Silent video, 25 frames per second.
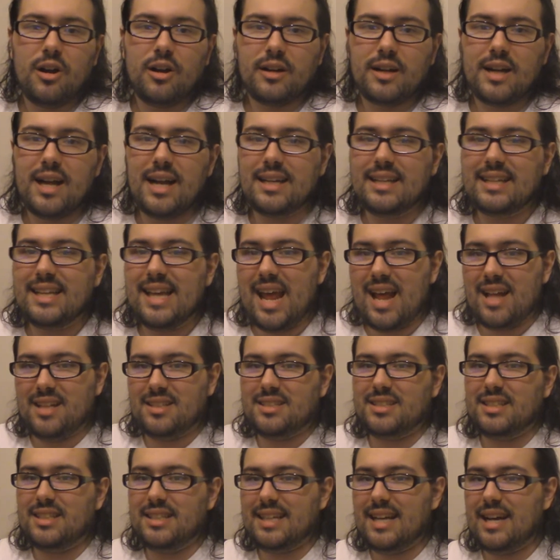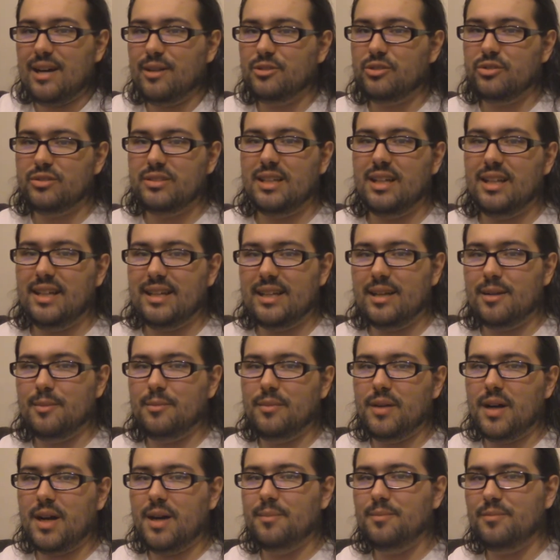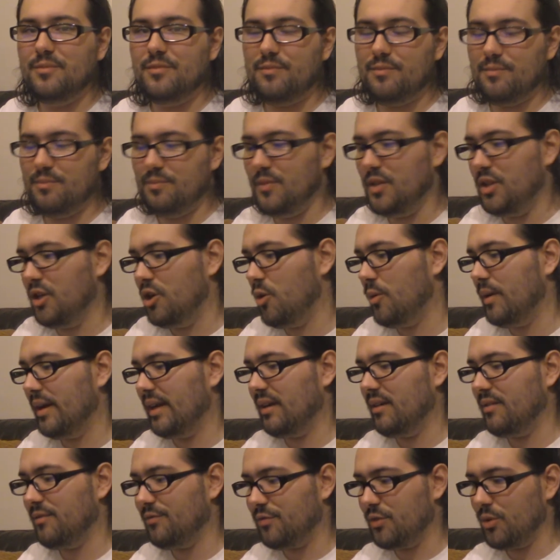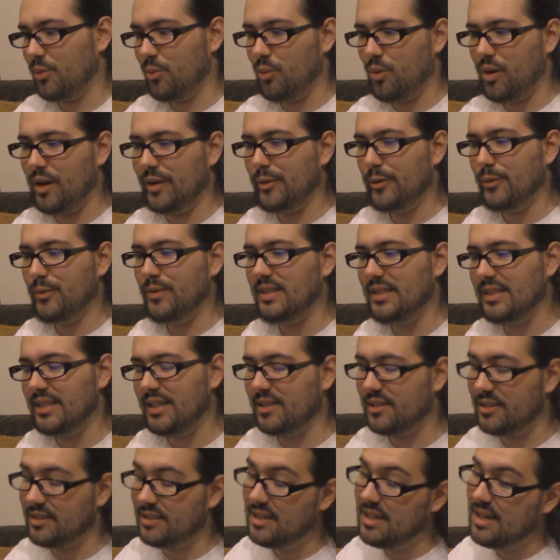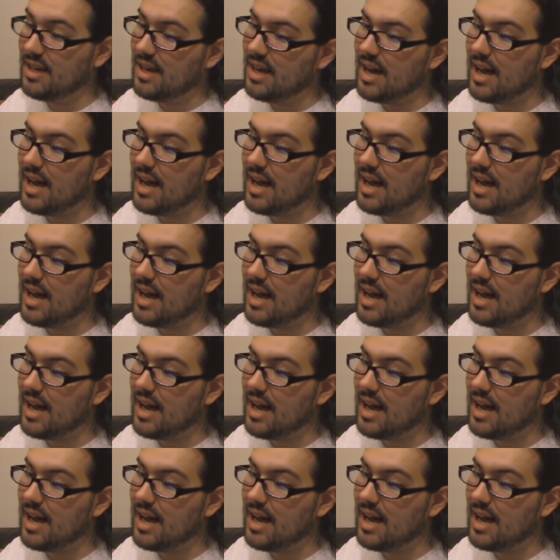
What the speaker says: kind of canceling out. So it's not like I'm going for one over the other.